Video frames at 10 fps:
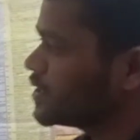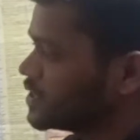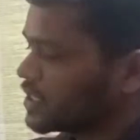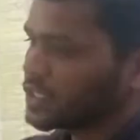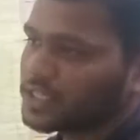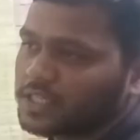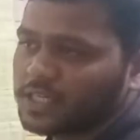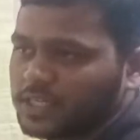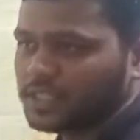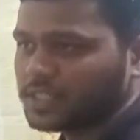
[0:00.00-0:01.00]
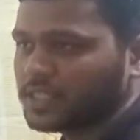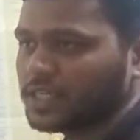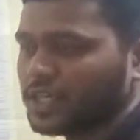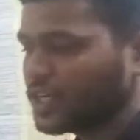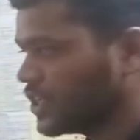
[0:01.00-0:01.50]
general studies.
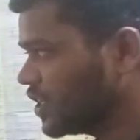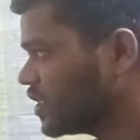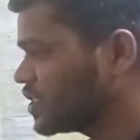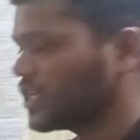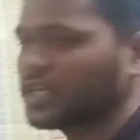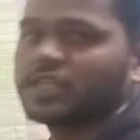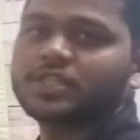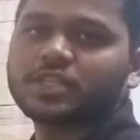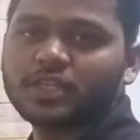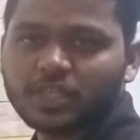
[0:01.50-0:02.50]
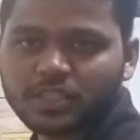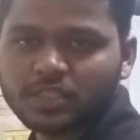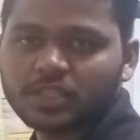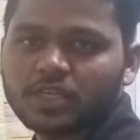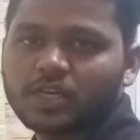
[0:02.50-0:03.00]
In these general
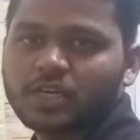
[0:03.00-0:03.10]
studies,